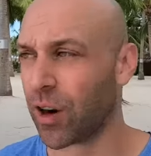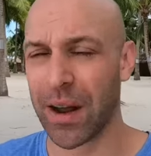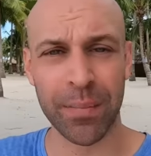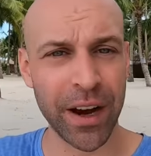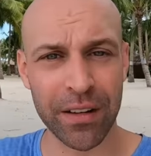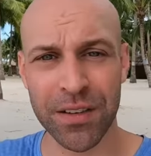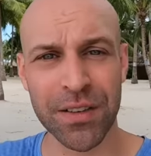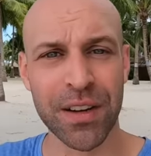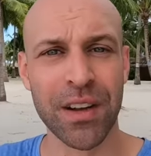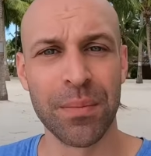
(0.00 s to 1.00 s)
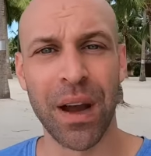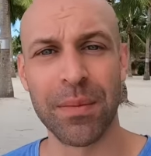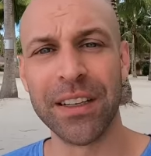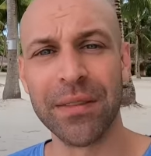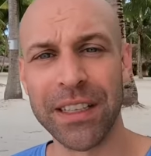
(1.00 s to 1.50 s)
grandparents might
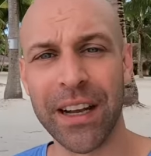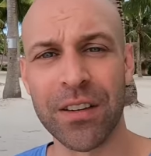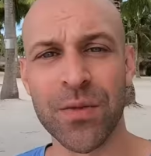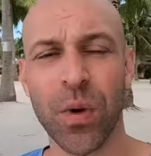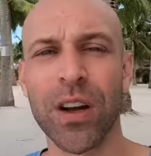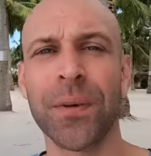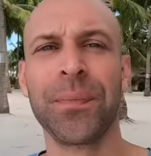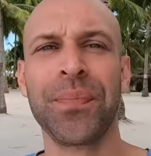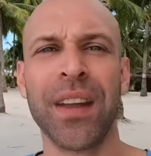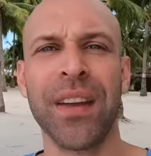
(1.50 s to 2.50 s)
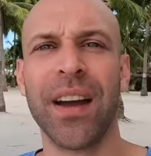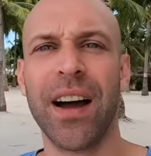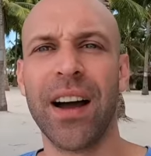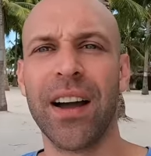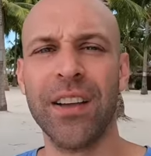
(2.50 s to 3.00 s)
be living there as well.
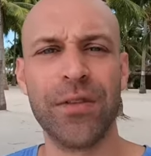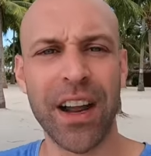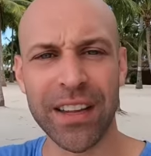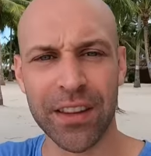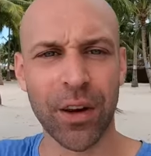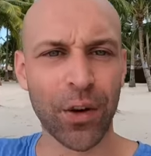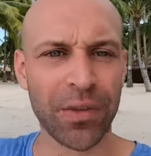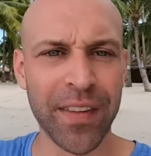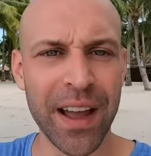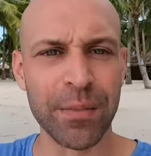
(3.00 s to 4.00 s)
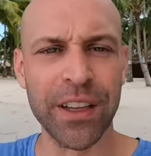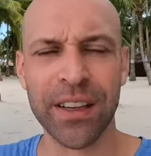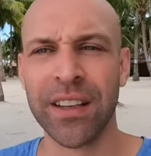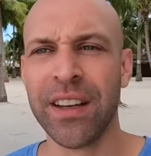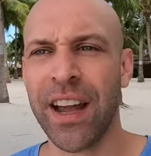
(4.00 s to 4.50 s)
You've got the whole family.
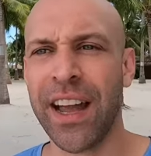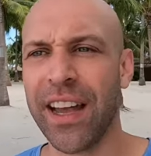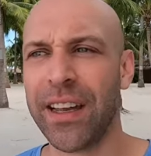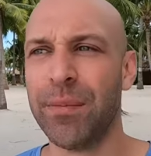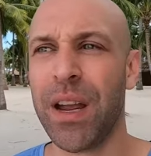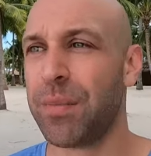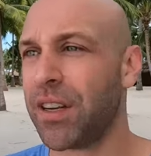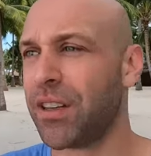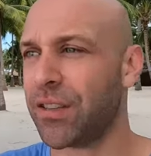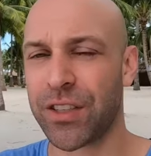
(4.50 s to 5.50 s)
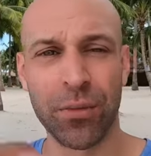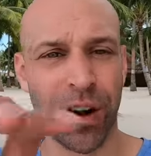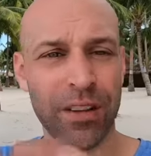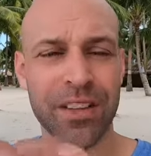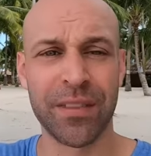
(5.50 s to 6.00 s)
And maybe someone
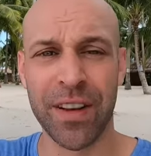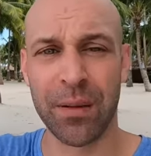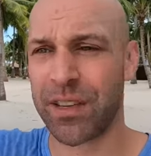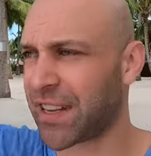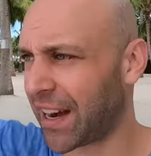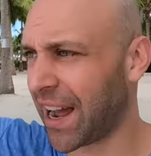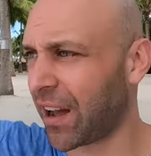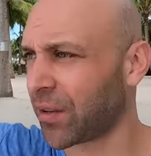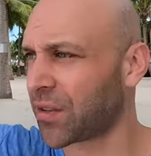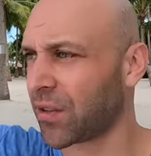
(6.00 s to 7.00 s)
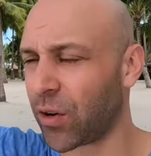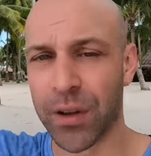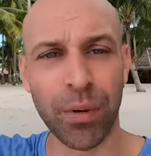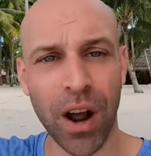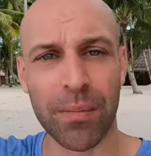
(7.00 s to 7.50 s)
else in the family's got a house on
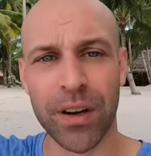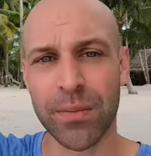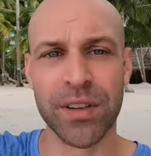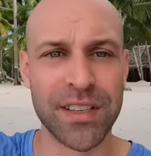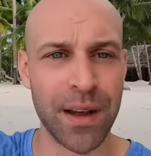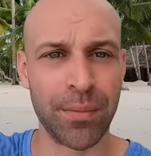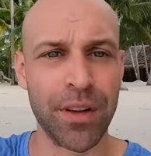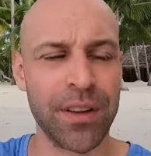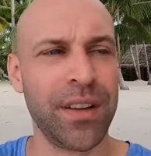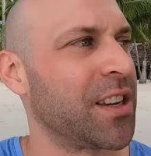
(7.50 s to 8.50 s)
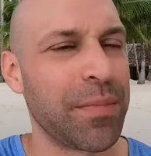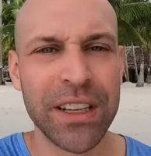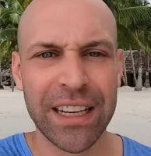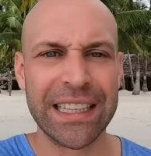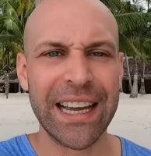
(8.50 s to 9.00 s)
the property but separate. Something
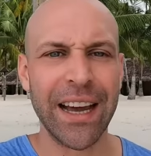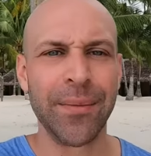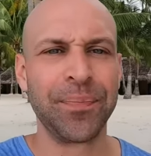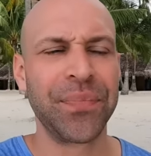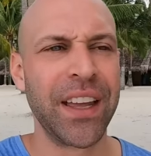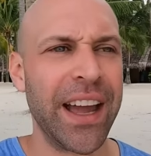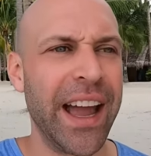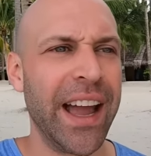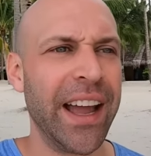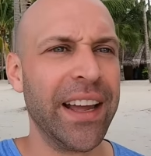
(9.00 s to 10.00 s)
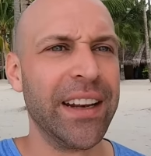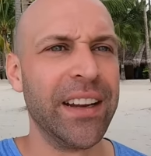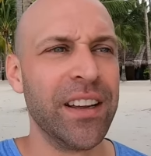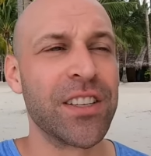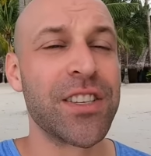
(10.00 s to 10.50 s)
like that. And
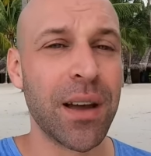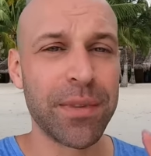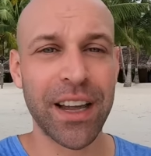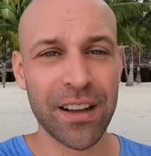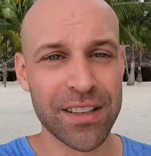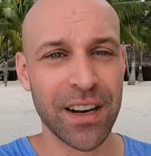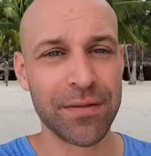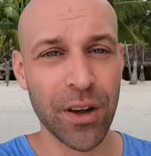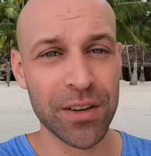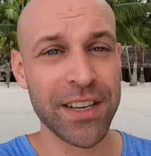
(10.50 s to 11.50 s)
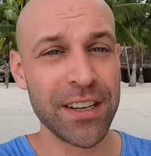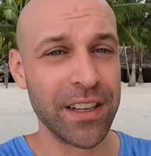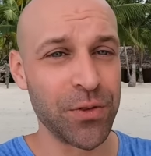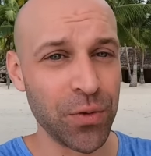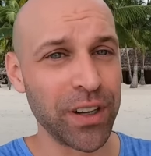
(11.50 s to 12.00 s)
something else that I've noticed here
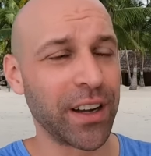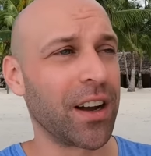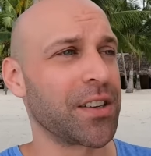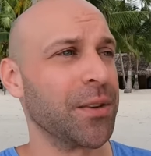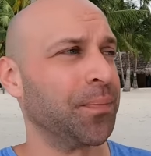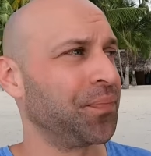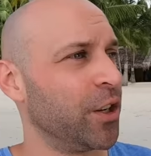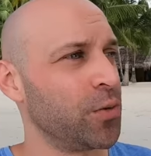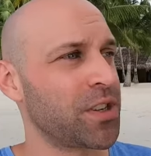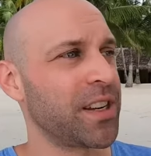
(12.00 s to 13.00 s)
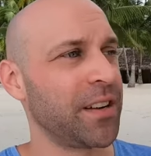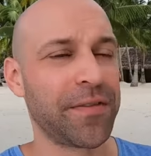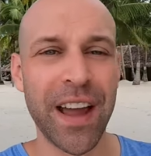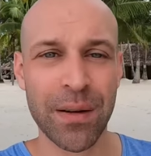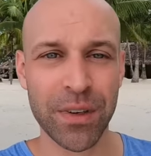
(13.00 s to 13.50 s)
that's really awesome, you see
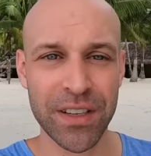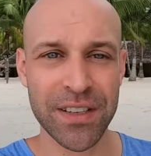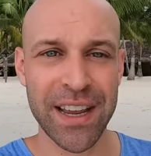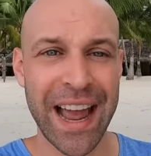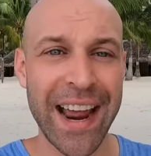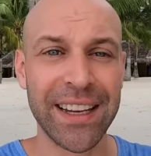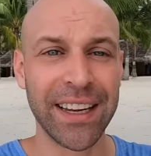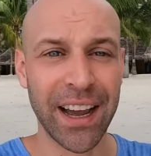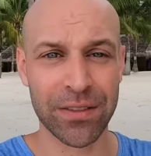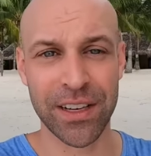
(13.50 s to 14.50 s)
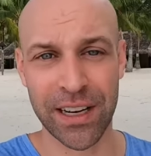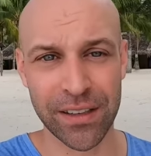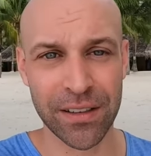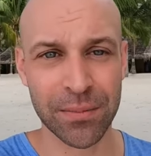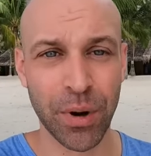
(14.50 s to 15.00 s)
families hanging out
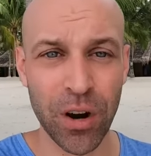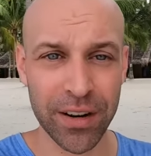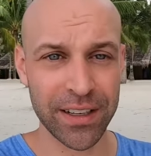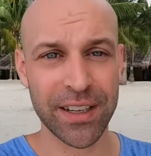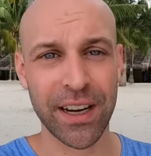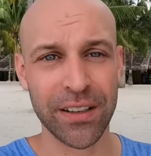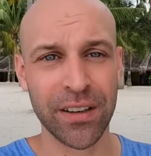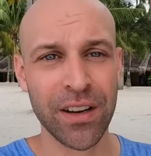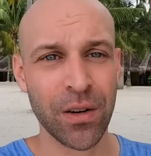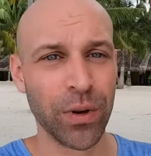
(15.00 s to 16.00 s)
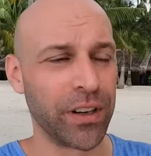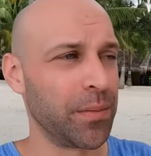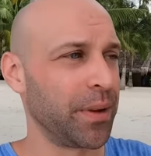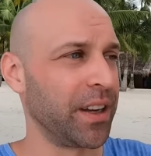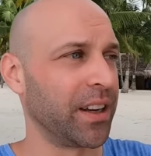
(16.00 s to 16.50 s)
together, partying together, whether
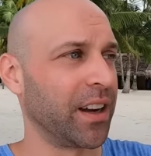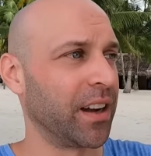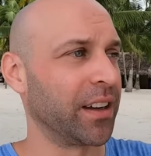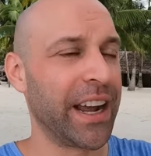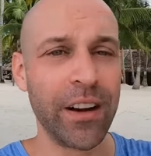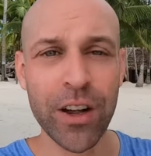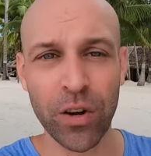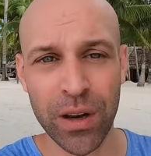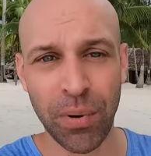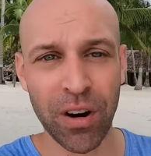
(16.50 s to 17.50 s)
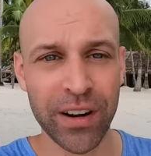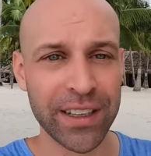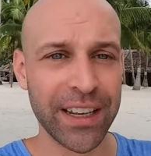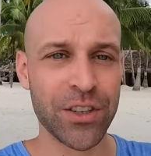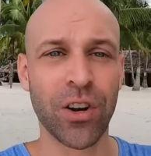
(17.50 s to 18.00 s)
it be a karaoke party,
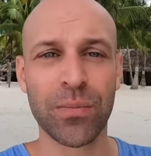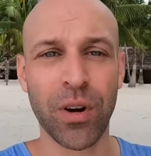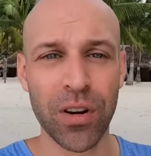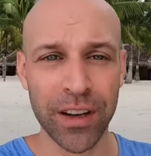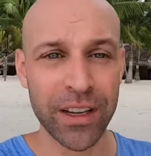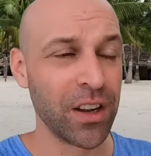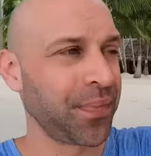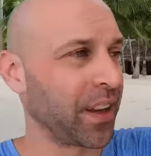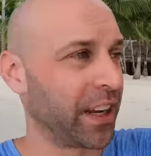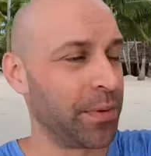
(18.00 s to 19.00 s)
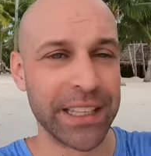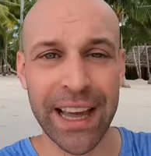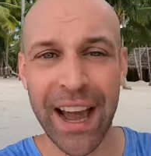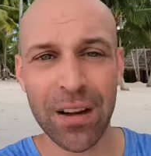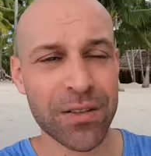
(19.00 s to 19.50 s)
lechon party. It could be at the
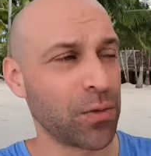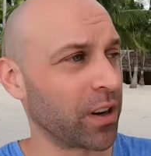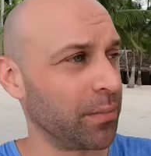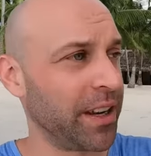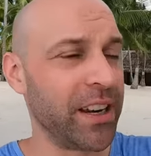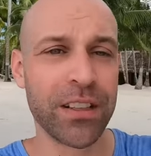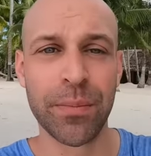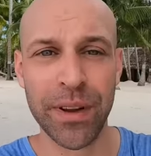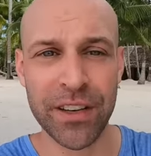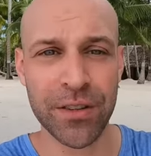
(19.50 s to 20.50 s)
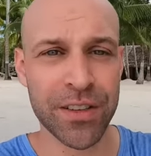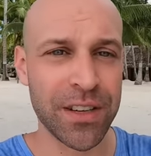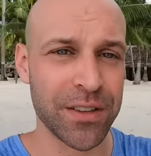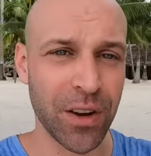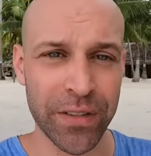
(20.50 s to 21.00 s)
house, or it could be here at the beach. You see
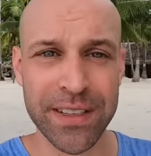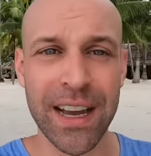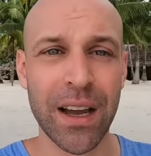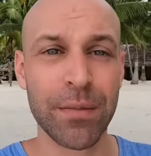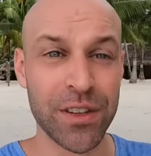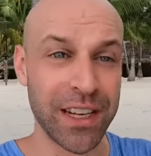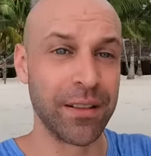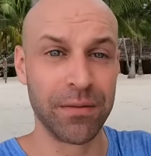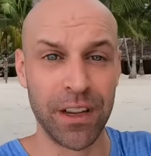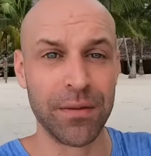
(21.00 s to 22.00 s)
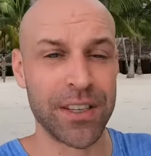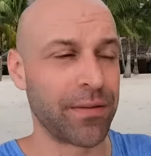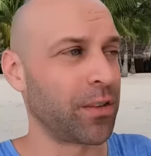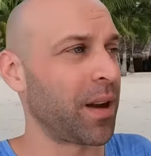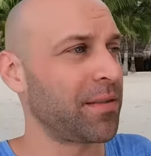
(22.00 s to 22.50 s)
this all the time. You see it in
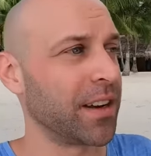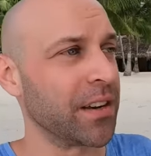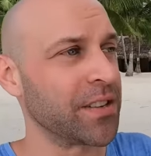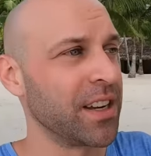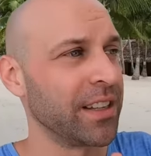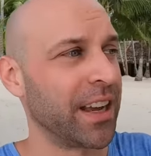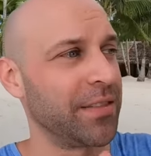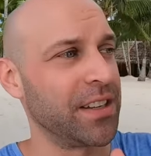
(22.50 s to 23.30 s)
several of my videos. They have